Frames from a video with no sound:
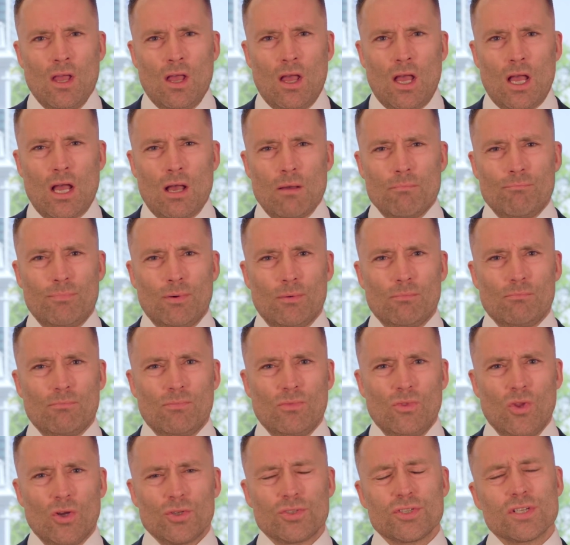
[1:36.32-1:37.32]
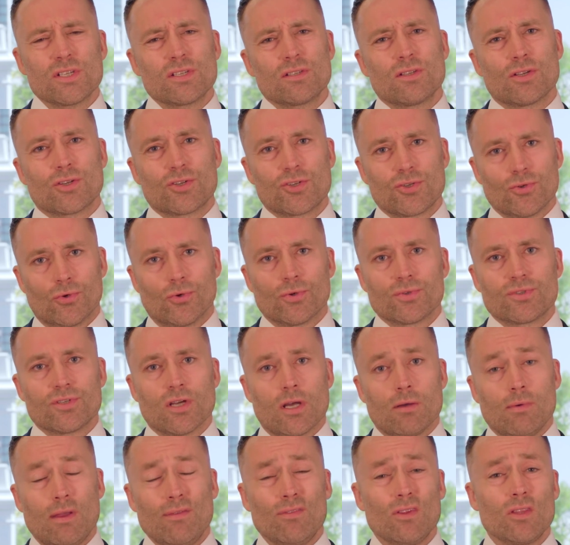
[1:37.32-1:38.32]
But not just the short
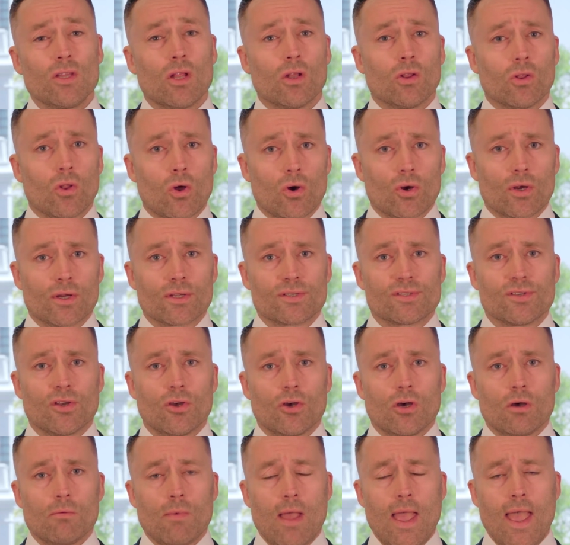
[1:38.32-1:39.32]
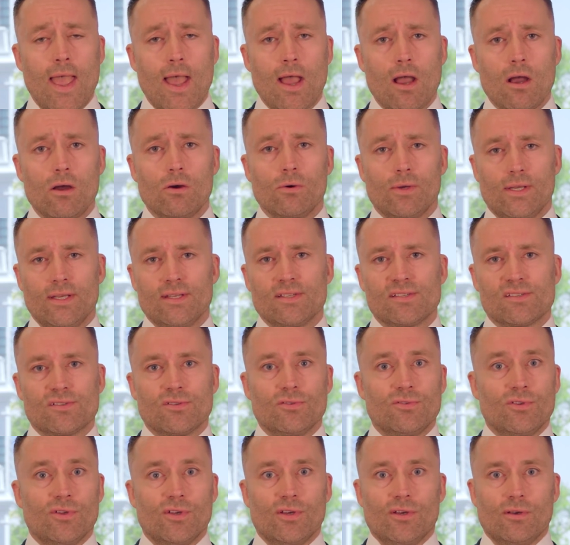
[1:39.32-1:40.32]
term, even the longer term. How is
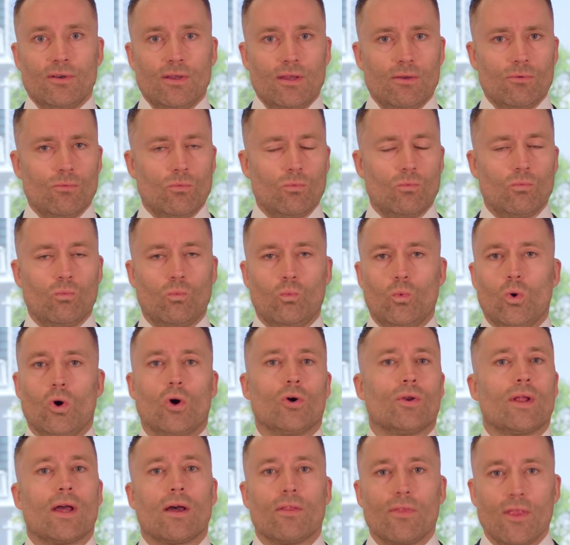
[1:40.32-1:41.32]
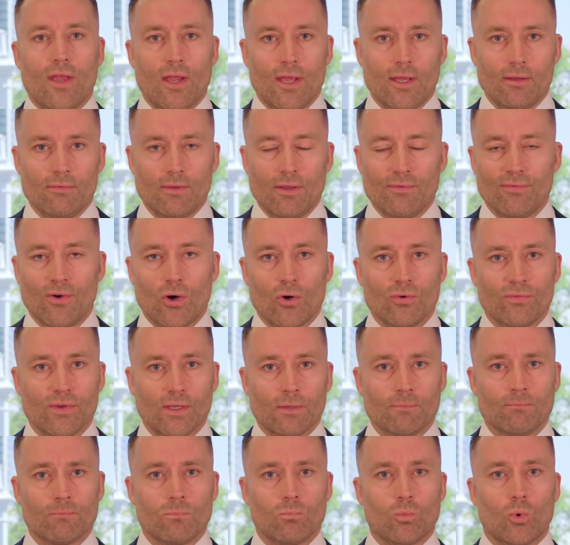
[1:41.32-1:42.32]
the world out there
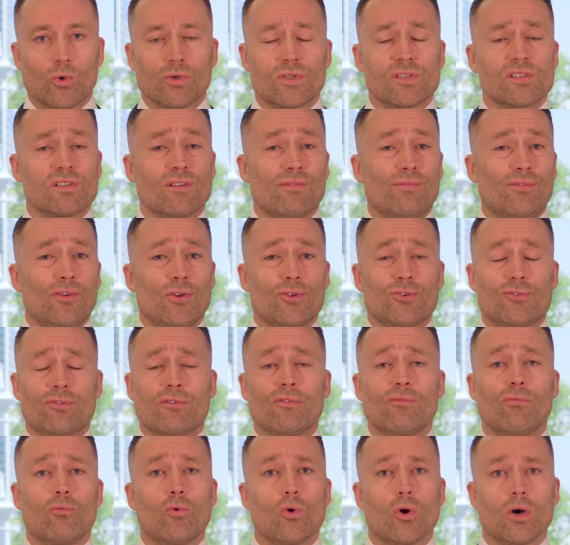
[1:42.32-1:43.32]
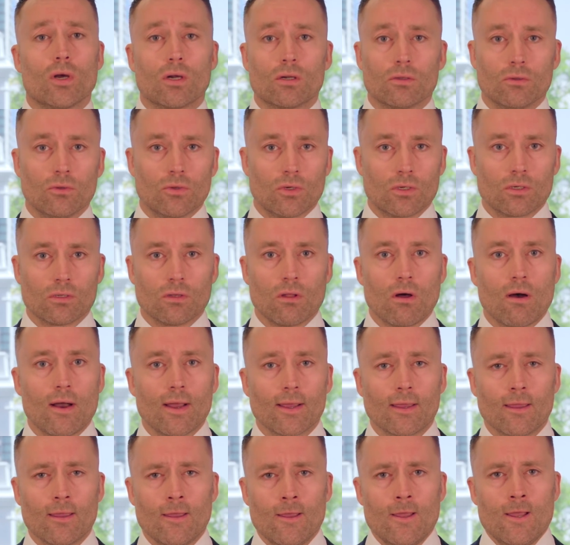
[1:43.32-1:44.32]
evolving? What does the future of work look
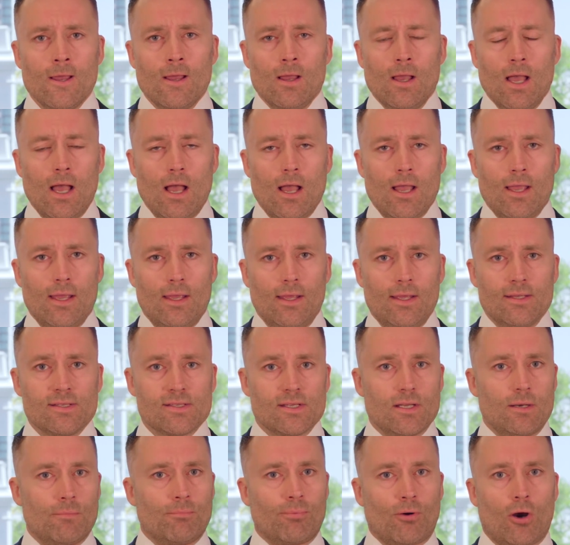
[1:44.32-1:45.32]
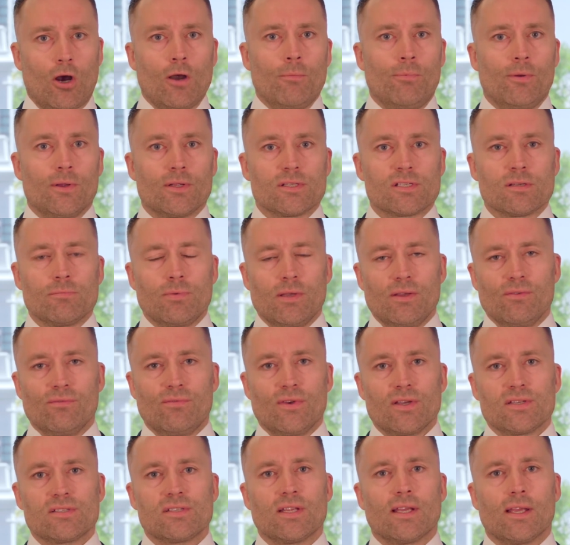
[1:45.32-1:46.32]
like? Is it appropriate to be
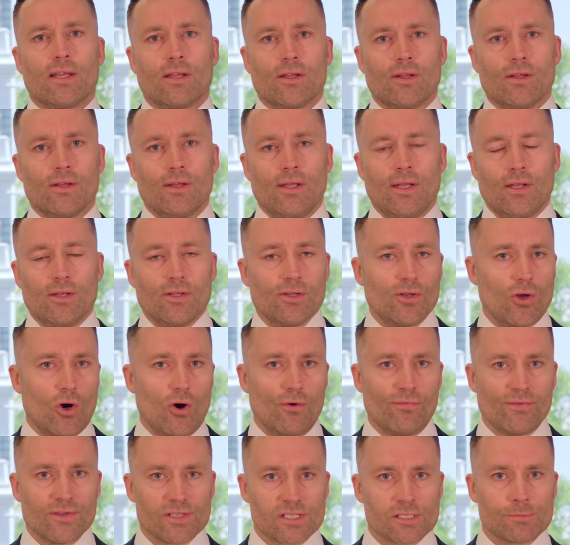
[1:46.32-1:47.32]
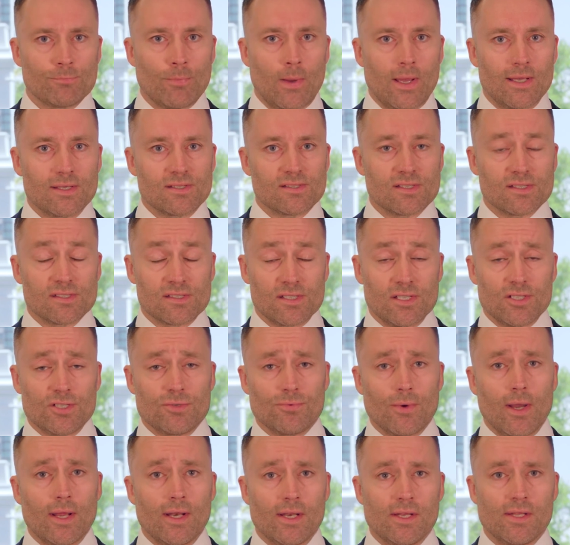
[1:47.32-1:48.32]
investing in an office space that's
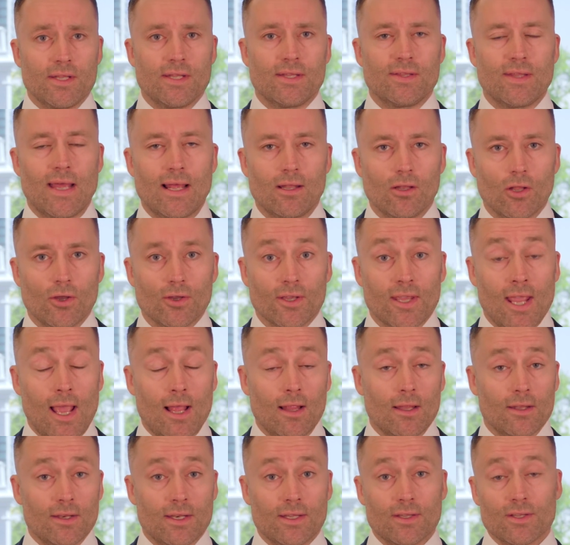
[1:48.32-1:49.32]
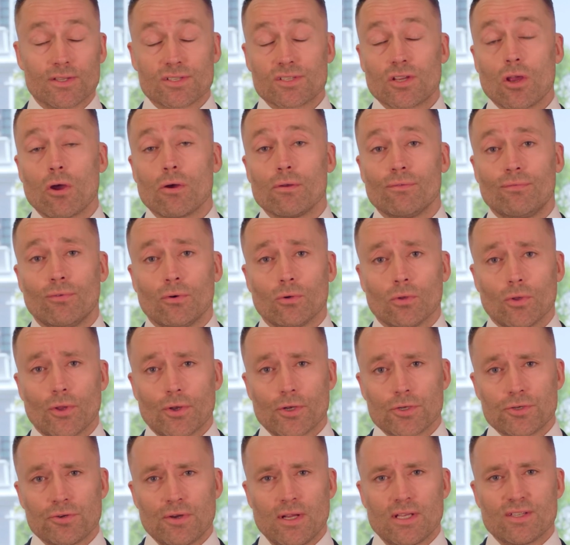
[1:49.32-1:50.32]
situated in that locality that's going through a
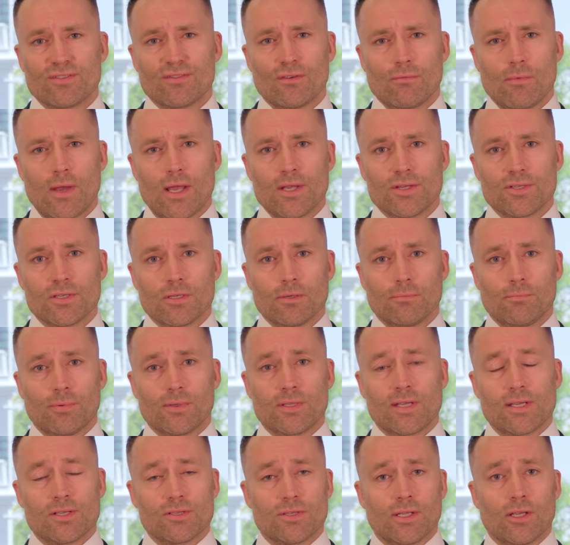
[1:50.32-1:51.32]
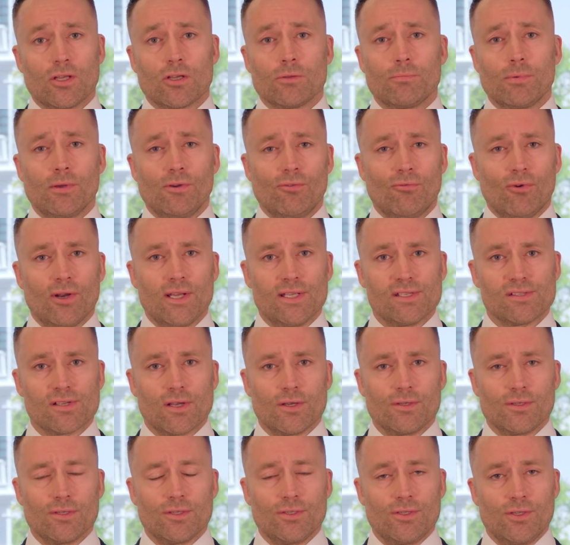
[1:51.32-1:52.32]
lot of transformation and potentially could be
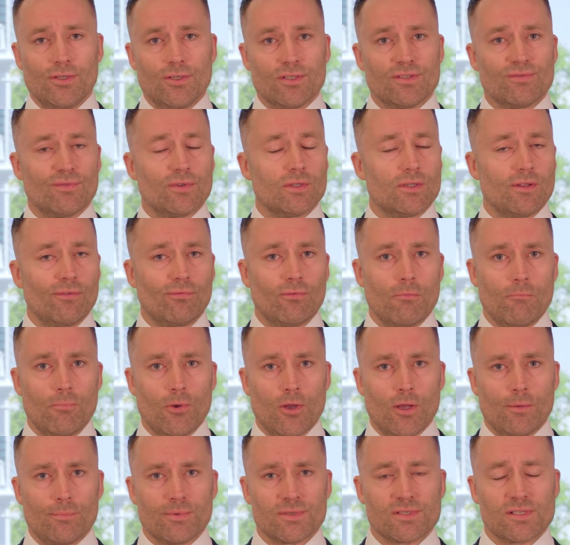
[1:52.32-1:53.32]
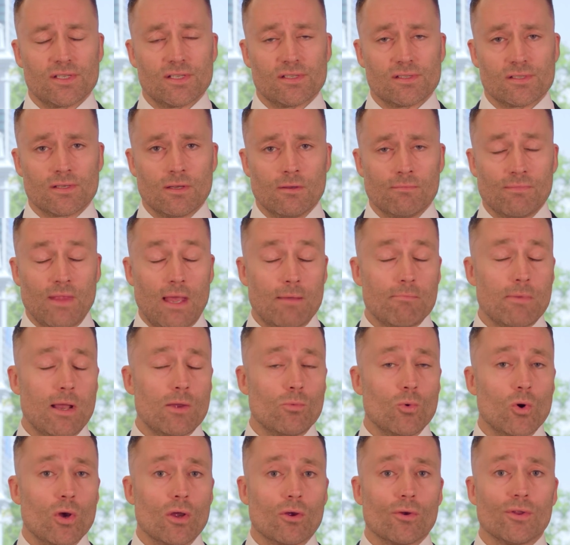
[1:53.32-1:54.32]
rezoned and used for different purposes? That may
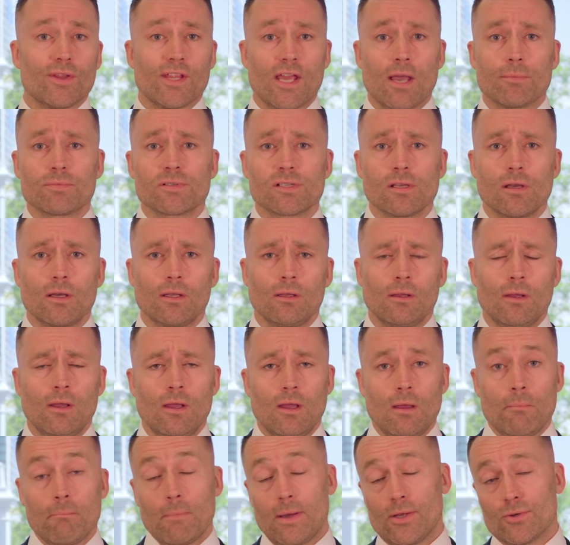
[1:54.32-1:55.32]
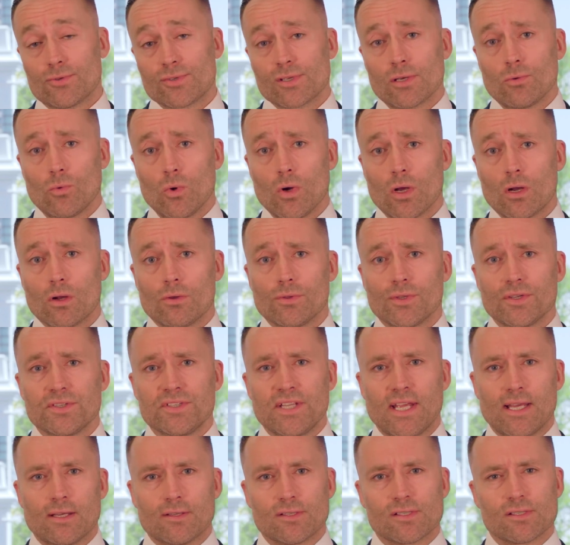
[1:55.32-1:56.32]
work on the upside, may also work on the
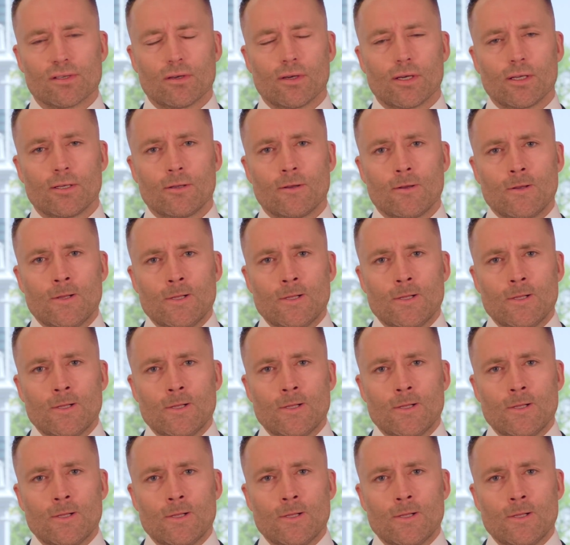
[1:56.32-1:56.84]
downside.